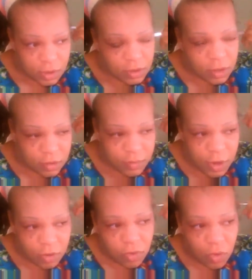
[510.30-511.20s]
it doesn't
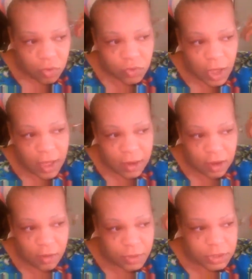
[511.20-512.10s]
matter cold, hot,
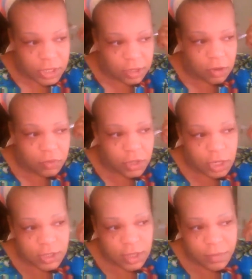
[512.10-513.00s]
how much I don't
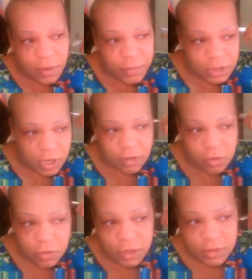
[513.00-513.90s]
touch them, how much I
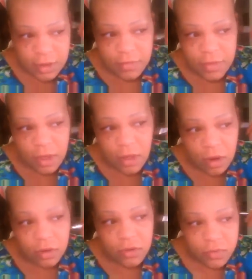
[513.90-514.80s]
do touch them, they
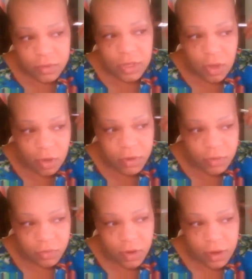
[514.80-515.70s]
are usually always
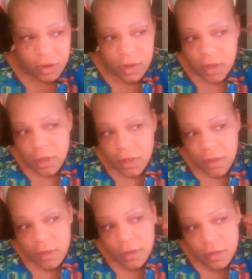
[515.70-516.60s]
red.
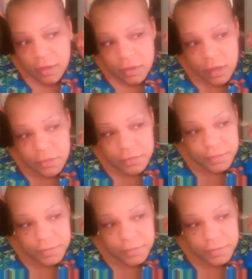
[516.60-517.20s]
So